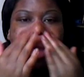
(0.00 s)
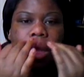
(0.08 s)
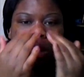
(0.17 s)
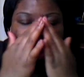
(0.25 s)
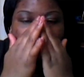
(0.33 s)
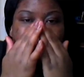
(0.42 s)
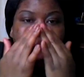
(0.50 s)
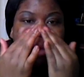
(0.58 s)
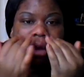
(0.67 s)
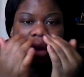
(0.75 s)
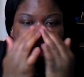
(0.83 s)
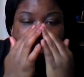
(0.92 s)
And your eye
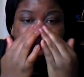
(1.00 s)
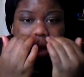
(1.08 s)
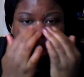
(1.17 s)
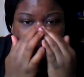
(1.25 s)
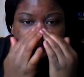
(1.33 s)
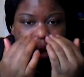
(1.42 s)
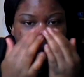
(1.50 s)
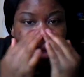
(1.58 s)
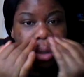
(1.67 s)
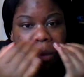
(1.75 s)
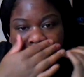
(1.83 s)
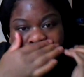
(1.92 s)
area is very delicate.
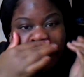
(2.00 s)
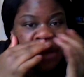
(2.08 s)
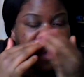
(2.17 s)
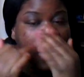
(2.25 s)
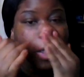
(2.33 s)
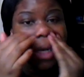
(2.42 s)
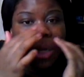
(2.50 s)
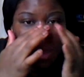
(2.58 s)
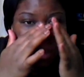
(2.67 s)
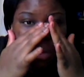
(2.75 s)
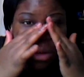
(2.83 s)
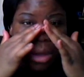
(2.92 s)
You should be very
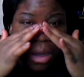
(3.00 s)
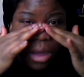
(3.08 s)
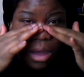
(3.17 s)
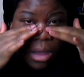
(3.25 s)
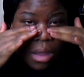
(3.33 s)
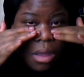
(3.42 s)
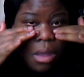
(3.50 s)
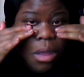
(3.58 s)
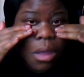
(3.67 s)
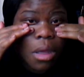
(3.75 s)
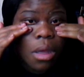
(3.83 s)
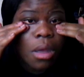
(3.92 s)
delicate with the eye
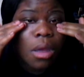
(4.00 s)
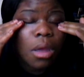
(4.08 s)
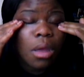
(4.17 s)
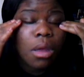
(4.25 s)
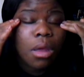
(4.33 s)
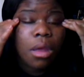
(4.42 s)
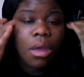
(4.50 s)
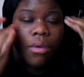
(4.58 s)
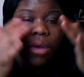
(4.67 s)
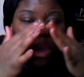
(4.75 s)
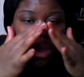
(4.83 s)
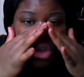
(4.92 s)

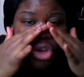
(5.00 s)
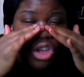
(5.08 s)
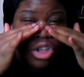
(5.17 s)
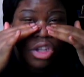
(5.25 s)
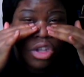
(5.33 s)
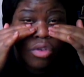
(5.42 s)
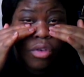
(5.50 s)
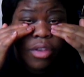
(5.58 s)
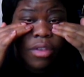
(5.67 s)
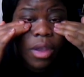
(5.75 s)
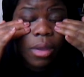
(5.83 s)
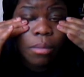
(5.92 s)
area. You shouldn't
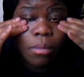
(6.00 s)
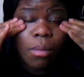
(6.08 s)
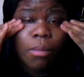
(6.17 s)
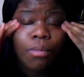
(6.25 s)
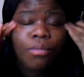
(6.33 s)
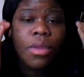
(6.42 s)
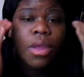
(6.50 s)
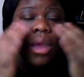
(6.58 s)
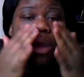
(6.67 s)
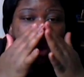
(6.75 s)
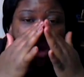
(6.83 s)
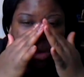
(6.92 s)
distress it.
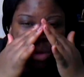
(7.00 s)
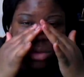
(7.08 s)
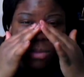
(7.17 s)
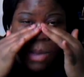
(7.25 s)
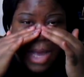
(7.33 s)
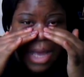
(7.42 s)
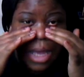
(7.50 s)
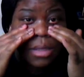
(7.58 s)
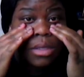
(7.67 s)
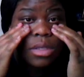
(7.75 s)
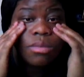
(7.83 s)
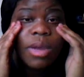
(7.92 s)
It can cause
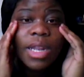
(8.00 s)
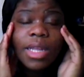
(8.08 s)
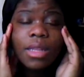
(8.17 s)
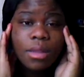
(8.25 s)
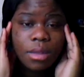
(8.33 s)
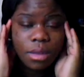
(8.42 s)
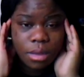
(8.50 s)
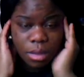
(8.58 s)
bags, swelling.